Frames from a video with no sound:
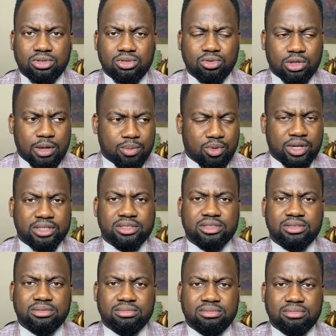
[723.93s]
you keep quiet
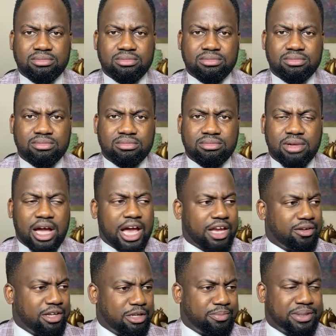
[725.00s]
and you
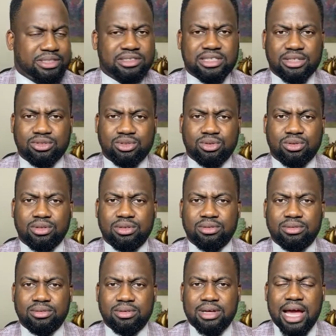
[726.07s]
let the person start to talk.
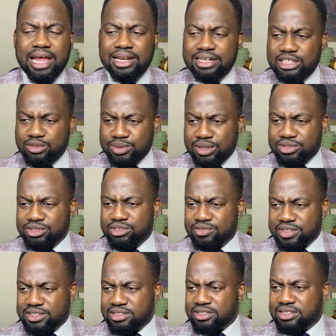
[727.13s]
I learned this when I was in
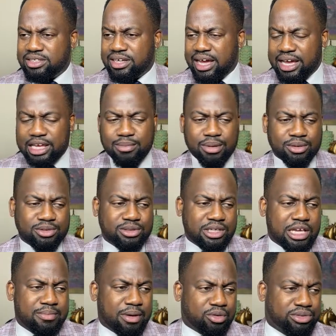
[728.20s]
university. I came
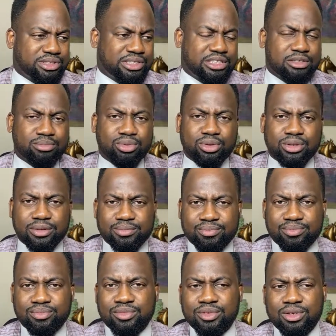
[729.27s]
across a certain book
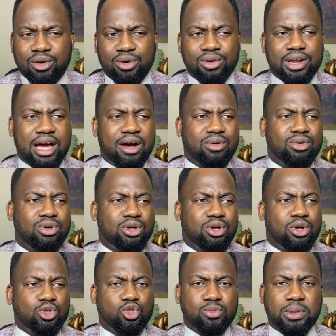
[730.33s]
on how
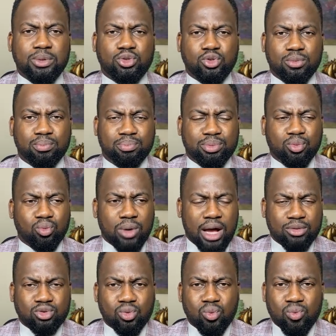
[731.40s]
to
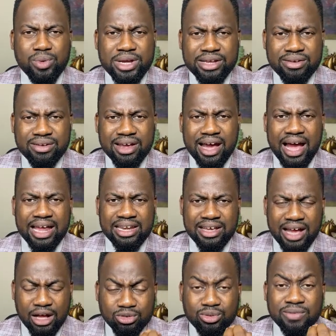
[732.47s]
win and
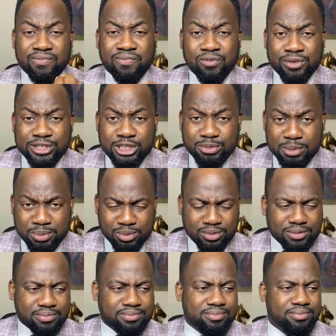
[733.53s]
how to influence people.
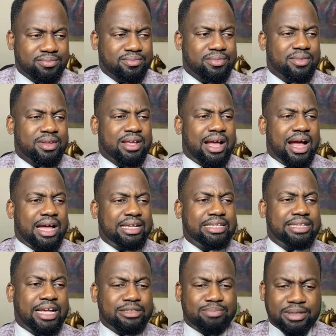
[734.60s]
And in
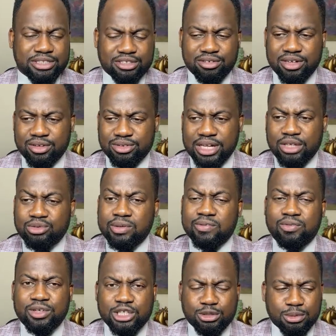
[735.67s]
that material on how to
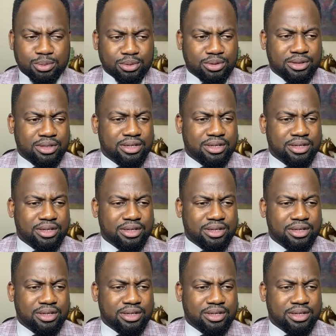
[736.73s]
influence people,